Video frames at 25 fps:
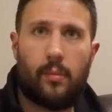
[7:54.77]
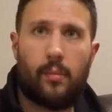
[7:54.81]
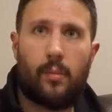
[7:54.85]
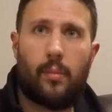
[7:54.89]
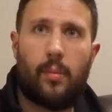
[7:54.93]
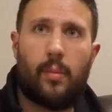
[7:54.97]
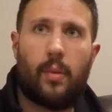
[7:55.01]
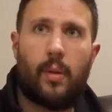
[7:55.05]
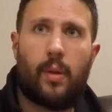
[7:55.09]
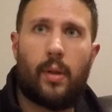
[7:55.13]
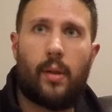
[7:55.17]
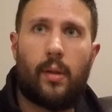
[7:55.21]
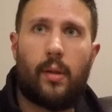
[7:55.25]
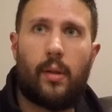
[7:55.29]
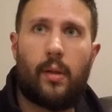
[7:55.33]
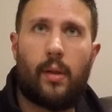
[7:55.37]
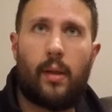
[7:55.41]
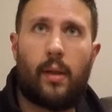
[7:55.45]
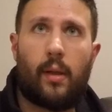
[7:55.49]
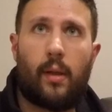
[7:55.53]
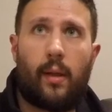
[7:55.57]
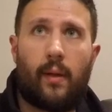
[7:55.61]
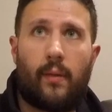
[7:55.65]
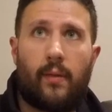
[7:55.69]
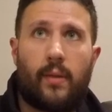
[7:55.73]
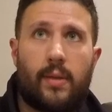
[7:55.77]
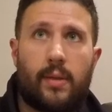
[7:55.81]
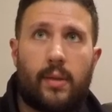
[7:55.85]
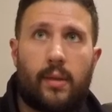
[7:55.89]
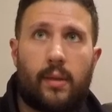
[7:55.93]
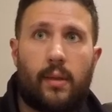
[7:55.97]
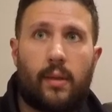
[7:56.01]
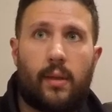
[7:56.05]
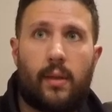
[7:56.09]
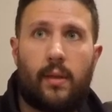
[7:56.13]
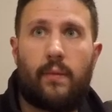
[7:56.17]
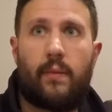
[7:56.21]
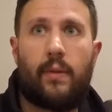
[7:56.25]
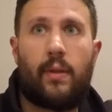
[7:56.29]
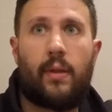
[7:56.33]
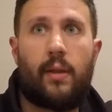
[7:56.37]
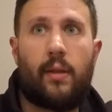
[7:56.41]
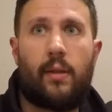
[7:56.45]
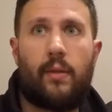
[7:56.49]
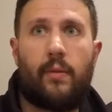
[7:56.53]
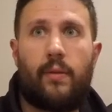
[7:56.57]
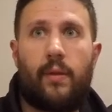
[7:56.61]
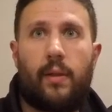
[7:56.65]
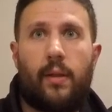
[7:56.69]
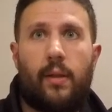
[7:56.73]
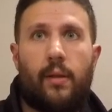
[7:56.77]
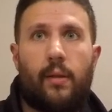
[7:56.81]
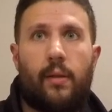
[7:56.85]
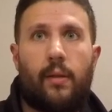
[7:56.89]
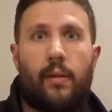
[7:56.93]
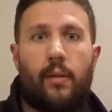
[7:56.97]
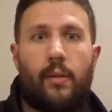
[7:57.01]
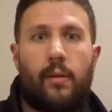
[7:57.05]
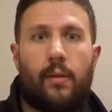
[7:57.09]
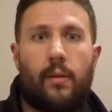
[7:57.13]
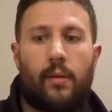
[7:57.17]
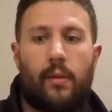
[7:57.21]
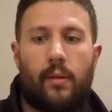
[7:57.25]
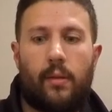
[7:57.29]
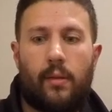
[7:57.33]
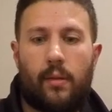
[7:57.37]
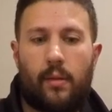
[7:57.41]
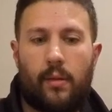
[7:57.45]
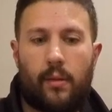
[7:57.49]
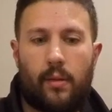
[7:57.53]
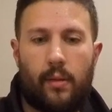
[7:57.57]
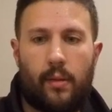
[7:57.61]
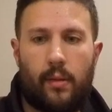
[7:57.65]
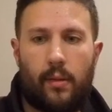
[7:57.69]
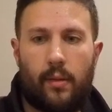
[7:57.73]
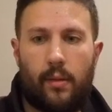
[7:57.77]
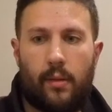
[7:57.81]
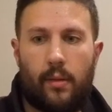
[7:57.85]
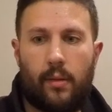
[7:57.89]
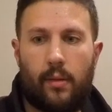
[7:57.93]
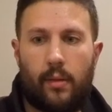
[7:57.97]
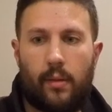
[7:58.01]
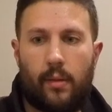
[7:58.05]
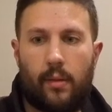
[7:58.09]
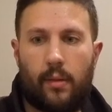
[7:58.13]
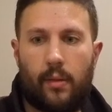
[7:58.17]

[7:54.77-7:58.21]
but I'll obviously leave the knife here and